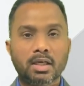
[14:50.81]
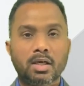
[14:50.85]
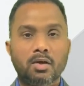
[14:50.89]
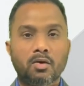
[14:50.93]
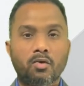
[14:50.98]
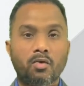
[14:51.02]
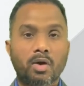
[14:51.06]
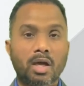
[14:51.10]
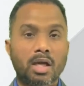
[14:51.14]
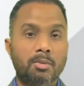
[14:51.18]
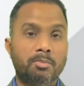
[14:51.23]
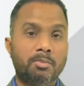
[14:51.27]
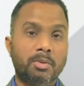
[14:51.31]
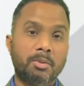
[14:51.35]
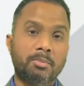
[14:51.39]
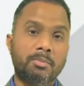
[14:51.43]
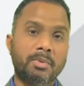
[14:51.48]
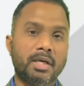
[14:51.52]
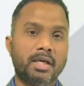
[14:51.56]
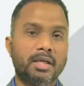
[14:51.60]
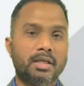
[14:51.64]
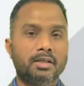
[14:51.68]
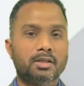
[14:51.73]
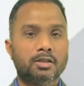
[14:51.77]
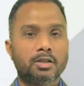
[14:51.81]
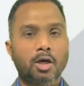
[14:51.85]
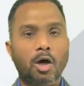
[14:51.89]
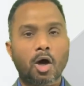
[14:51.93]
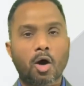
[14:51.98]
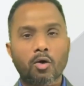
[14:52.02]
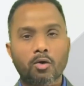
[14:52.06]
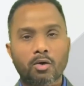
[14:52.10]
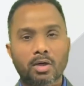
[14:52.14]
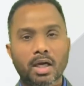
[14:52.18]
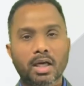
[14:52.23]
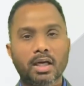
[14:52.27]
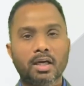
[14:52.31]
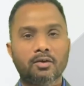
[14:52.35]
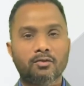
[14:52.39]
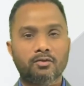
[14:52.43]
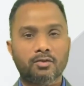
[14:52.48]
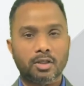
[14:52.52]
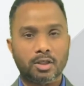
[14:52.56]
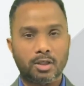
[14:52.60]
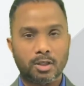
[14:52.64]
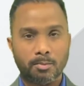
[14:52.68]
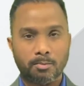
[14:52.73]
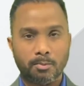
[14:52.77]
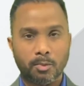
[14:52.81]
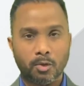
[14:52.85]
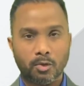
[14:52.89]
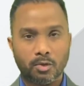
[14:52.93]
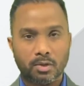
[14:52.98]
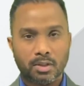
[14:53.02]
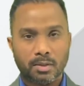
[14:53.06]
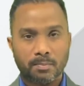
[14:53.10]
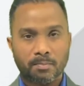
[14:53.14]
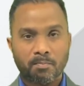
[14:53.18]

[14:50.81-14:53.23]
while preparing the outline of the report.